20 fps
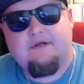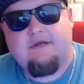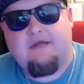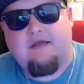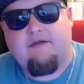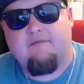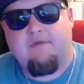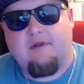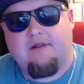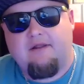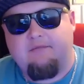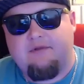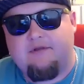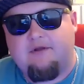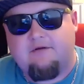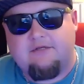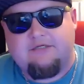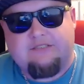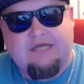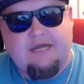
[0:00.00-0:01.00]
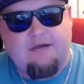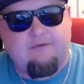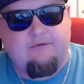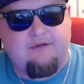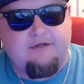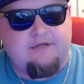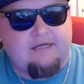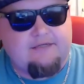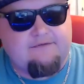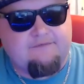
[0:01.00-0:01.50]
Everybody, let me know in chat what are
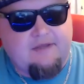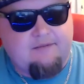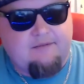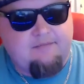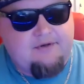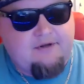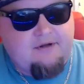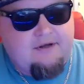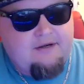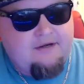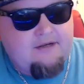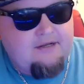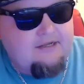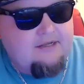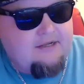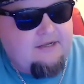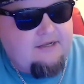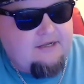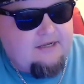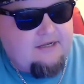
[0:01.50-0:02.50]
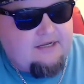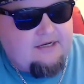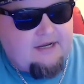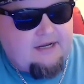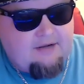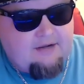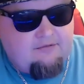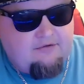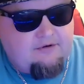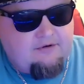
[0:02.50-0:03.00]
you guys vaping on, and
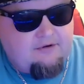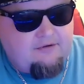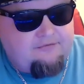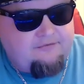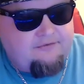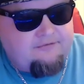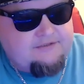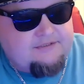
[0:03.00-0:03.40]
I will go through